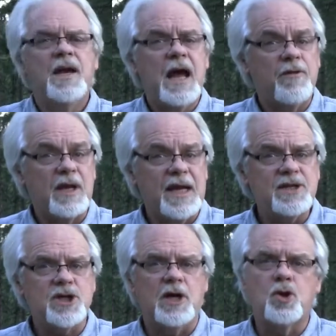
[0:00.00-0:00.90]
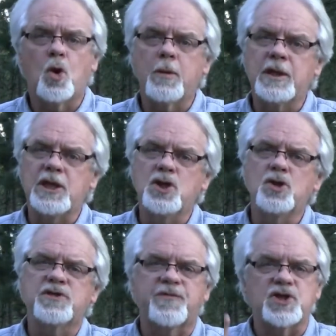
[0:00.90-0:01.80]
Now, the lens I normally
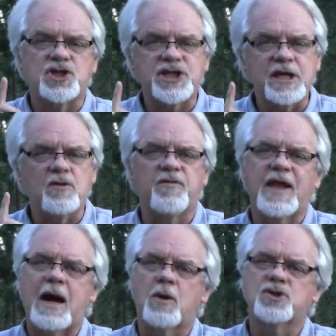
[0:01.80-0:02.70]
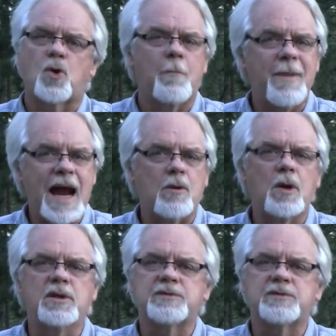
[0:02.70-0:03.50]
use for single flowers or macro